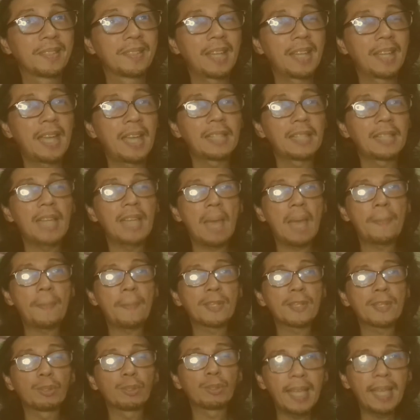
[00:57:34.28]
And
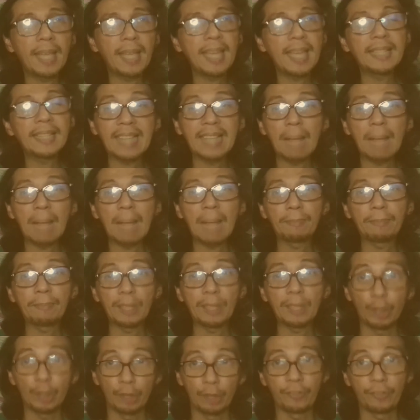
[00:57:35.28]
episode 8
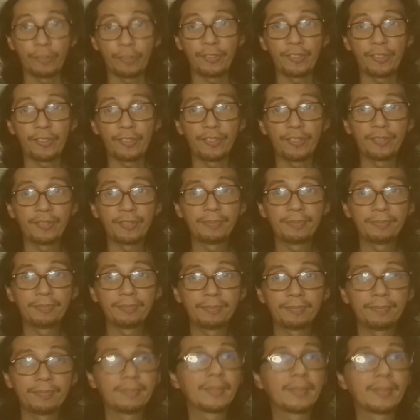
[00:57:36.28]
capped it off.
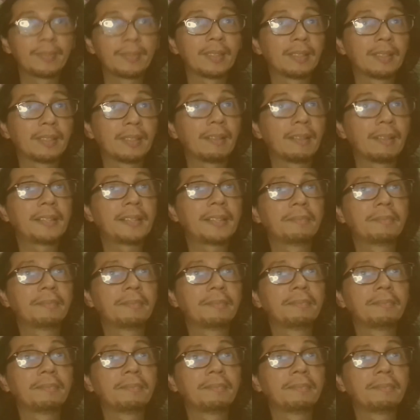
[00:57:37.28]
Right?